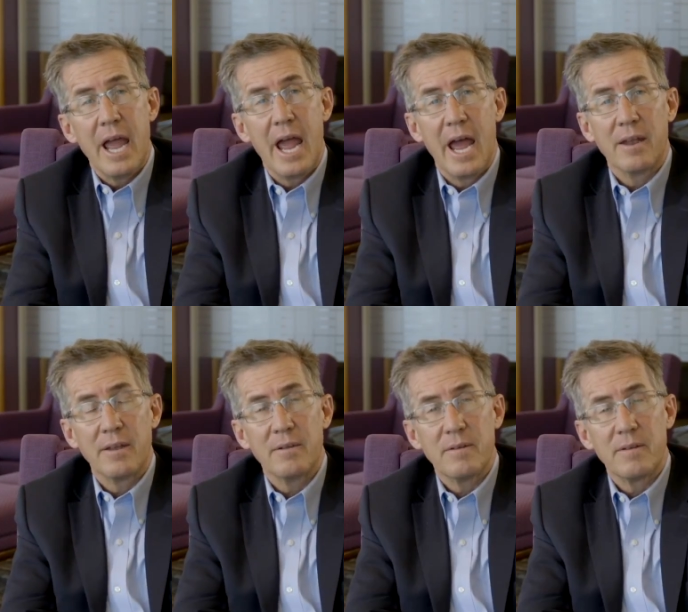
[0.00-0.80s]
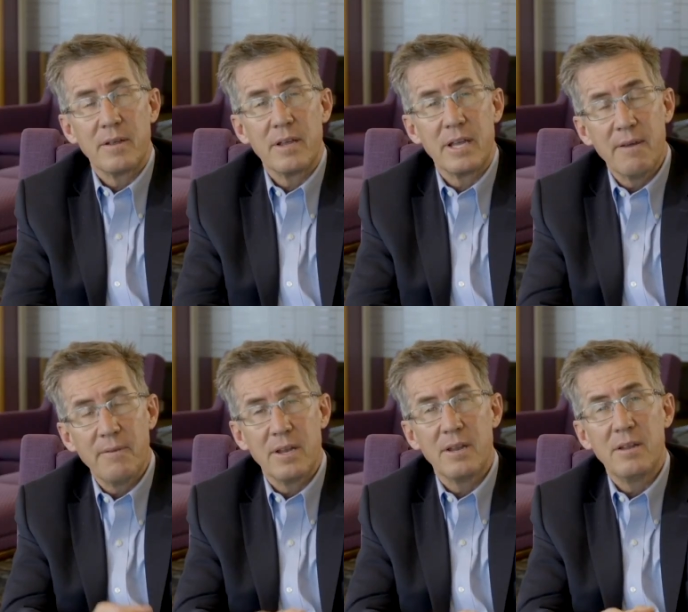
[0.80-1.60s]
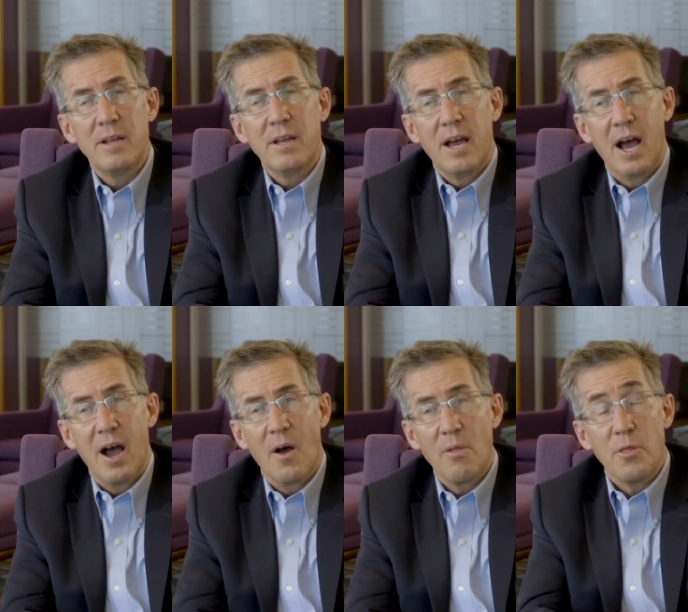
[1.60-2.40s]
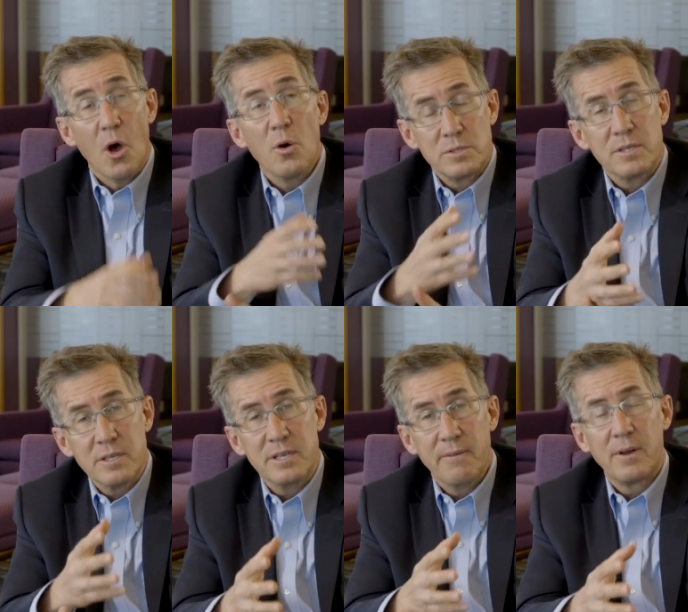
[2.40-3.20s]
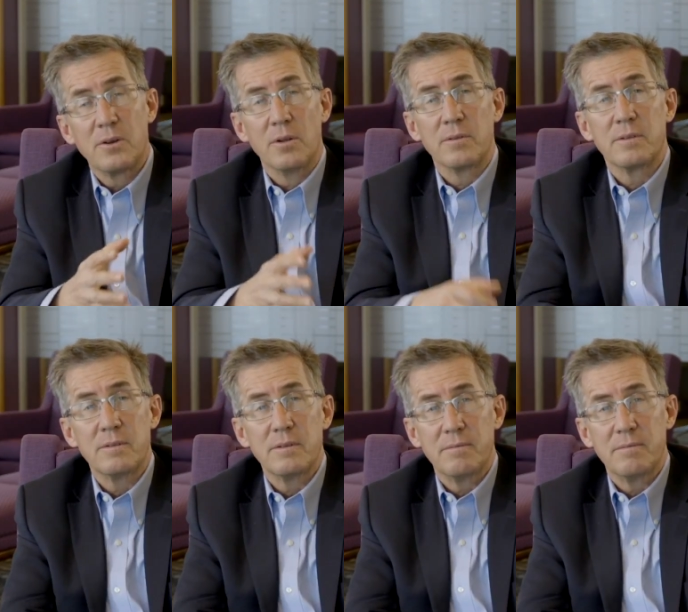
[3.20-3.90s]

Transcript: And given those difficult